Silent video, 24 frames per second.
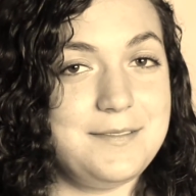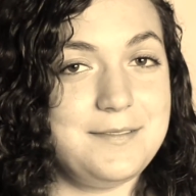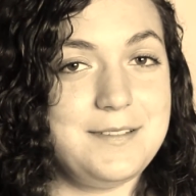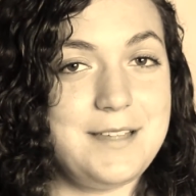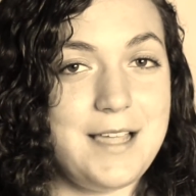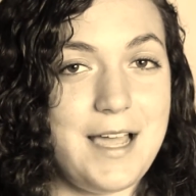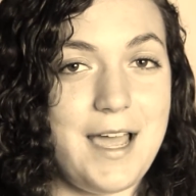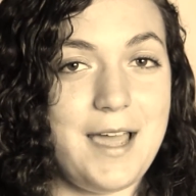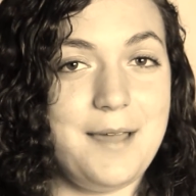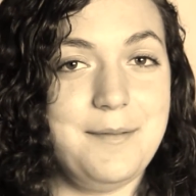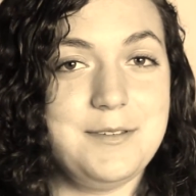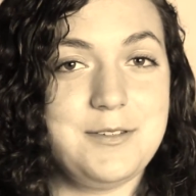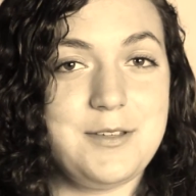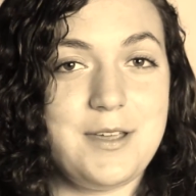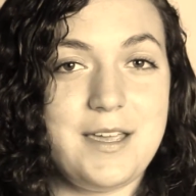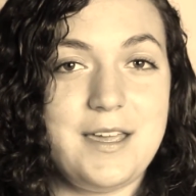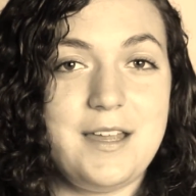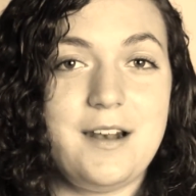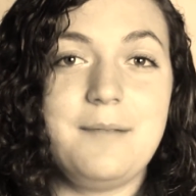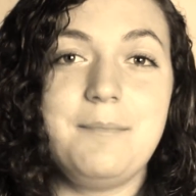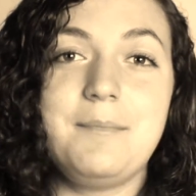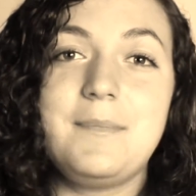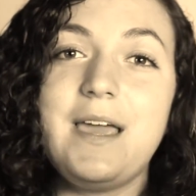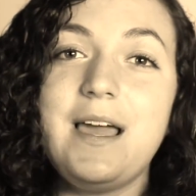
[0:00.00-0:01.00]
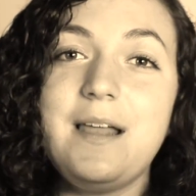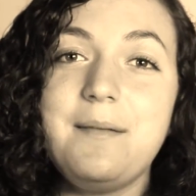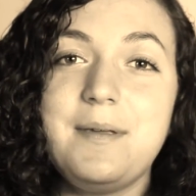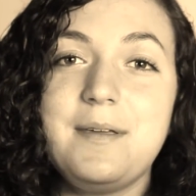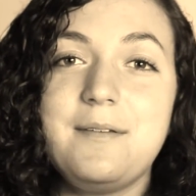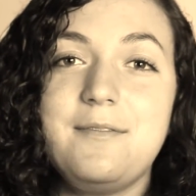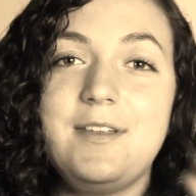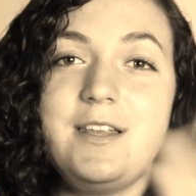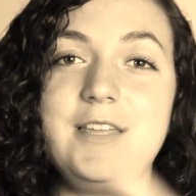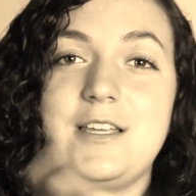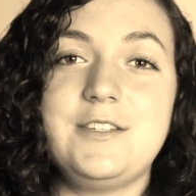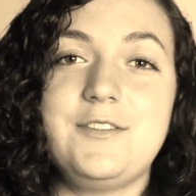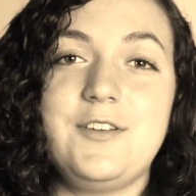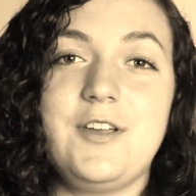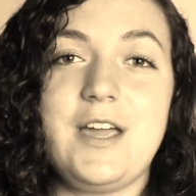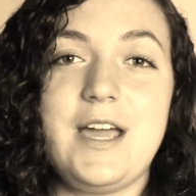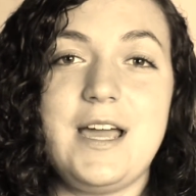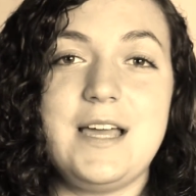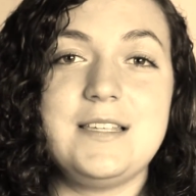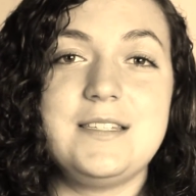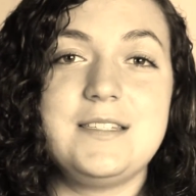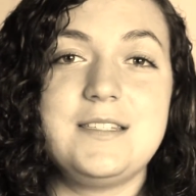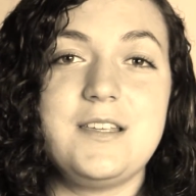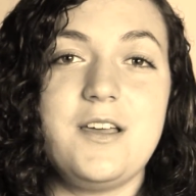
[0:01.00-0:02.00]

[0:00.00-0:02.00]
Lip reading: time so I can make videos for you guys.